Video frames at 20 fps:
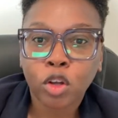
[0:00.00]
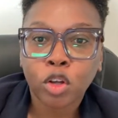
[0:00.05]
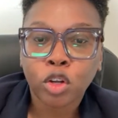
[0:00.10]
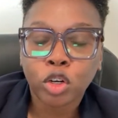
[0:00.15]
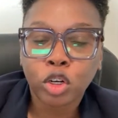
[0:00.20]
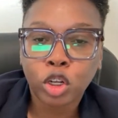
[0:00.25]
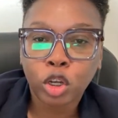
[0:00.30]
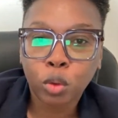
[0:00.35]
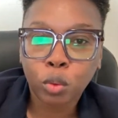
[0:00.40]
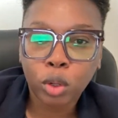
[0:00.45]

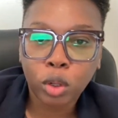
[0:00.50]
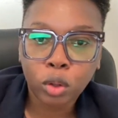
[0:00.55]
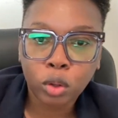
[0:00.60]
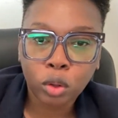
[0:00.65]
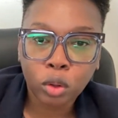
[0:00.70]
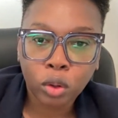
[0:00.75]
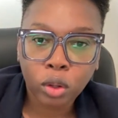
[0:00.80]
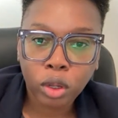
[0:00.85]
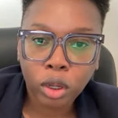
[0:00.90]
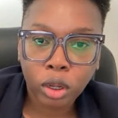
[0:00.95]
they
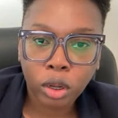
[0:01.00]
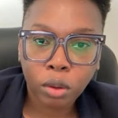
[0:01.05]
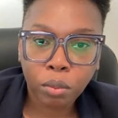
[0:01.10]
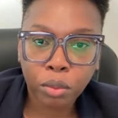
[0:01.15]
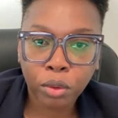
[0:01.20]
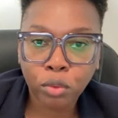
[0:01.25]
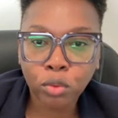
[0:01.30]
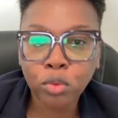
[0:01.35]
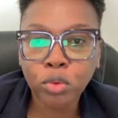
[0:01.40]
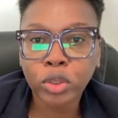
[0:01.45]
will
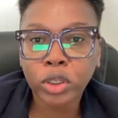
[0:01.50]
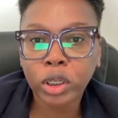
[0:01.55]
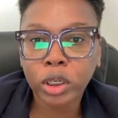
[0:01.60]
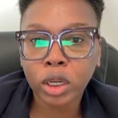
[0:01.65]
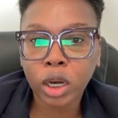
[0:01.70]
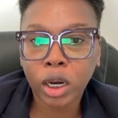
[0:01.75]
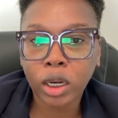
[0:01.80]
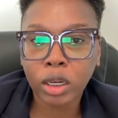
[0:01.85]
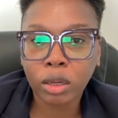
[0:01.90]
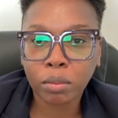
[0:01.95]
peruse the
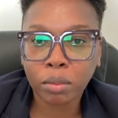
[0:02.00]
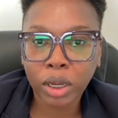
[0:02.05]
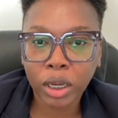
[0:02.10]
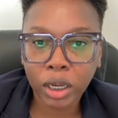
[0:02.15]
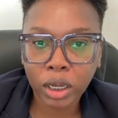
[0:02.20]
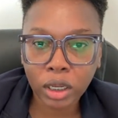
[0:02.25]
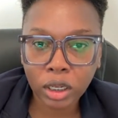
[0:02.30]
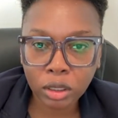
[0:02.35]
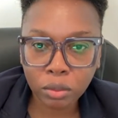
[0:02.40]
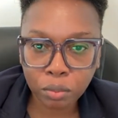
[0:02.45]

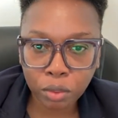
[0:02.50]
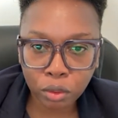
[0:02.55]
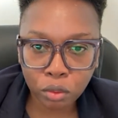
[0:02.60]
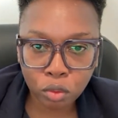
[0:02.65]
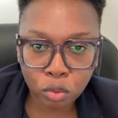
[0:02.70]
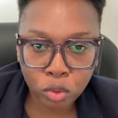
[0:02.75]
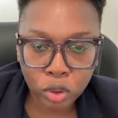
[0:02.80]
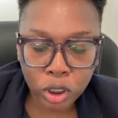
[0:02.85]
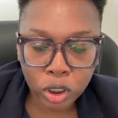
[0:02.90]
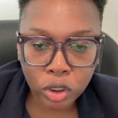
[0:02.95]
document,
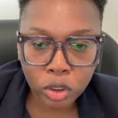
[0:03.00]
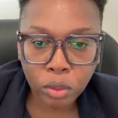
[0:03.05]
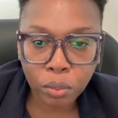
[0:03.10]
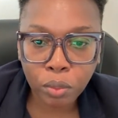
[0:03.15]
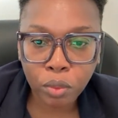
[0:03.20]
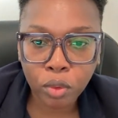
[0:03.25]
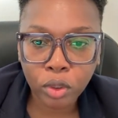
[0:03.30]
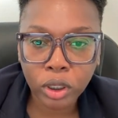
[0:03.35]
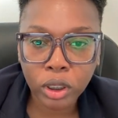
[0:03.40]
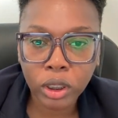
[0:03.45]
peruse the
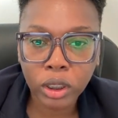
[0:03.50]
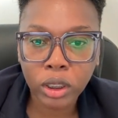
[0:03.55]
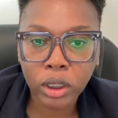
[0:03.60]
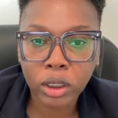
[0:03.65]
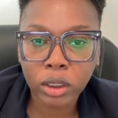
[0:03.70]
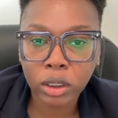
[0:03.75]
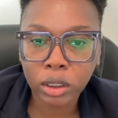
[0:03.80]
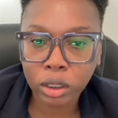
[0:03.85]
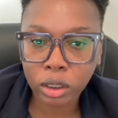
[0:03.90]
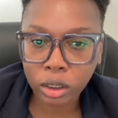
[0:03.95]

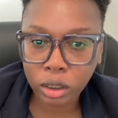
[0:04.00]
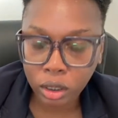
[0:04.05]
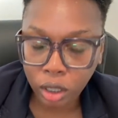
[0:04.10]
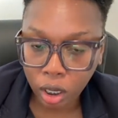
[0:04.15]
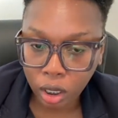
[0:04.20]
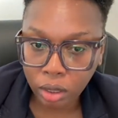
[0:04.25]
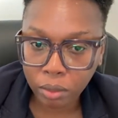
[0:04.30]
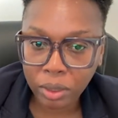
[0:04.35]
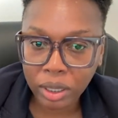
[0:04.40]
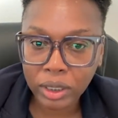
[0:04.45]
supporting
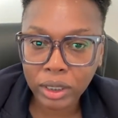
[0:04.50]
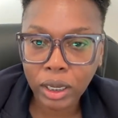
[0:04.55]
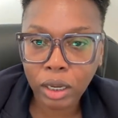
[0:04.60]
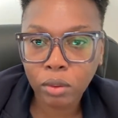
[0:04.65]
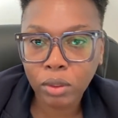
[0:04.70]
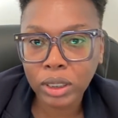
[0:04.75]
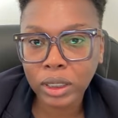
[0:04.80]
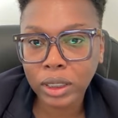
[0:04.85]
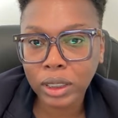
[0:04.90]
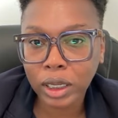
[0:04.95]
documents that
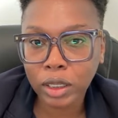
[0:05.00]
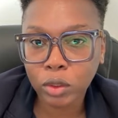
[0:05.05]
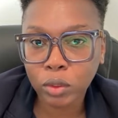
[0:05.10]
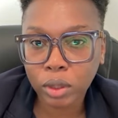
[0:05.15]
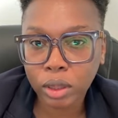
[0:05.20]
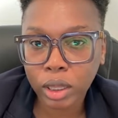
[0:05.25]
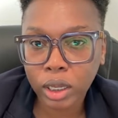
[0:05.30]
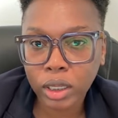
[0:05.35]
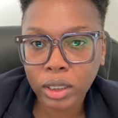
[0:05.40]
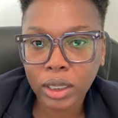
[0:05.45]
was sent with
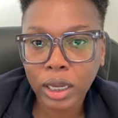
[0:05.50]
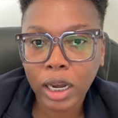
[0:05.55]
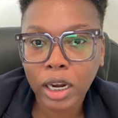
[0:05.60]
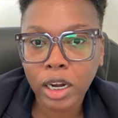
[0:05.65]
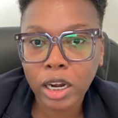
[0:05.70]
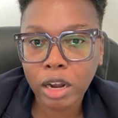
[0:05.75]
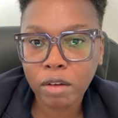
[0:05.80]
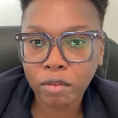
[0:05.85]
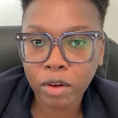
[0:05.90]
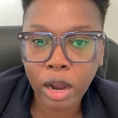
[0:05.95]
it, and
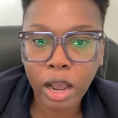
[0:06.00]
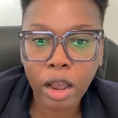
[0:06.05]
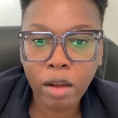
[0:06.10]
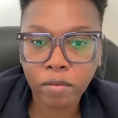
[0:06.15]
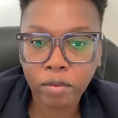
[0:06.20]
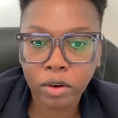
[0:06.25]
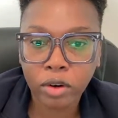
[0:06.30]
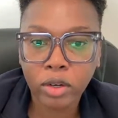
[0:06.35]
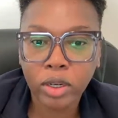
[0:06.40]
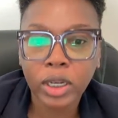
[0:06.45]
never
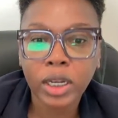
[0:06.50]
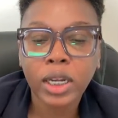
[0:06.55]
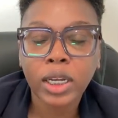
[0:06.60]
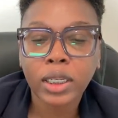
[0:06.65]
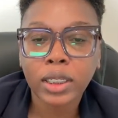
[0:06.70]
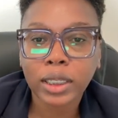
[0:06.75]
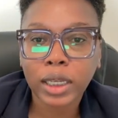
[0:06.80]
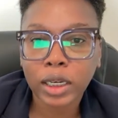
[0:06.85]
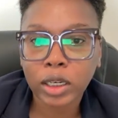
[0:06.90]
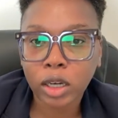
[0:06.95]
ever
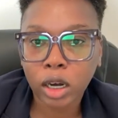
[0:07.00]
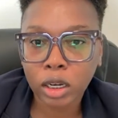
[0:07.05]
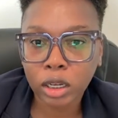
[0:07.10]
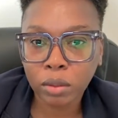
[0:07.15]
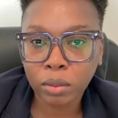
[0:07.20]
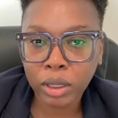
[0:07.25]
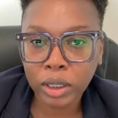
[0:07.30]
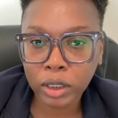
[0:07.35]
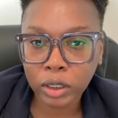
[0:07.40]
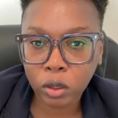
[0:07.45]
send
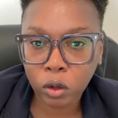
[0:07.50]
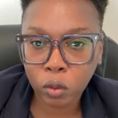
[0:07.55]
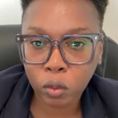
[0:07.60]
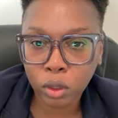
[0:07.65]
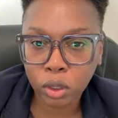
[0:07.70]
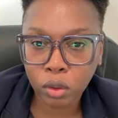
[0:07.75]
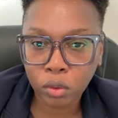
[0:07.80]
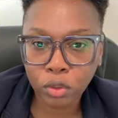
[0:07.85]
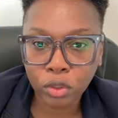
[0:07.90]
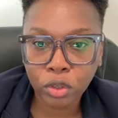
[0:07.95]
documents out
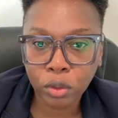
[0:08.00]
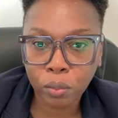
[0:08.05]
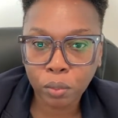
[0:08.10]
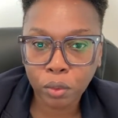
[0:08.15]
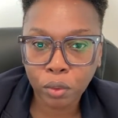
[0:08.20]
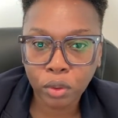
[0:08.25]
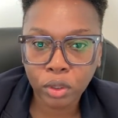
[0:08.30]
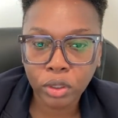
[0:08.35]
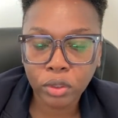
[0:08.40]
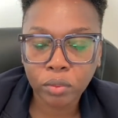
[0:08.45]
without
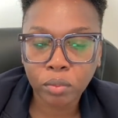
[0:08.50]
support.